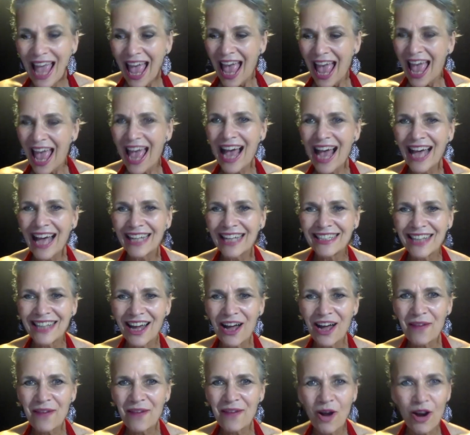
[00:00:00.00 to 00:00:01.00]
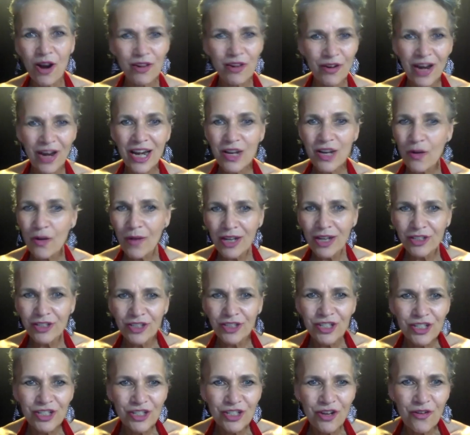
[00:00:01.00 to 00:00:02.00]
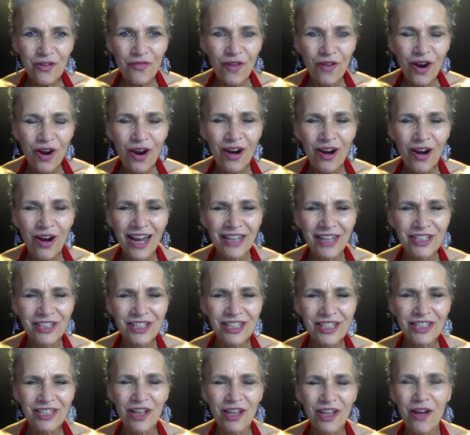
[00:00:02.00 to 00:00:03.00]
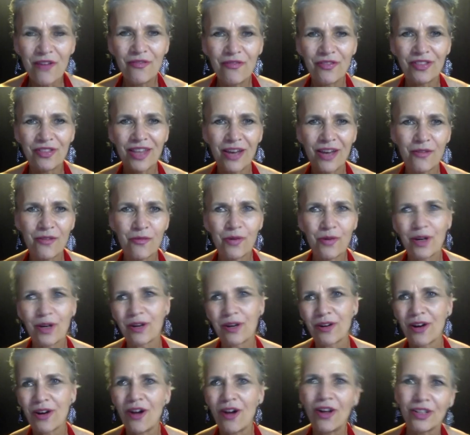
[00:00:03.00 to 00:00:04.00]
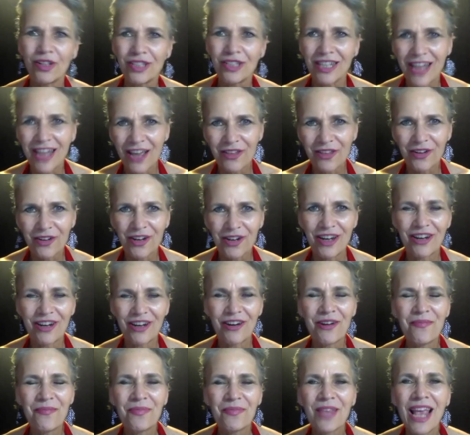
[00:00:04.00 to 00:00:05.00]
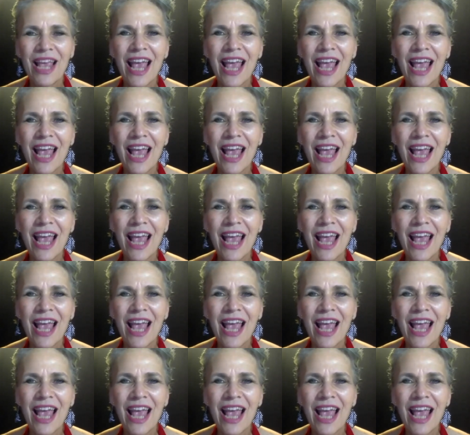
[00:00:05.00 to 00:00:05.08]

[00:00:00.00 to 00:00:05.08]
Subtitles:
And are there any questions so far? I just love that we're all together here.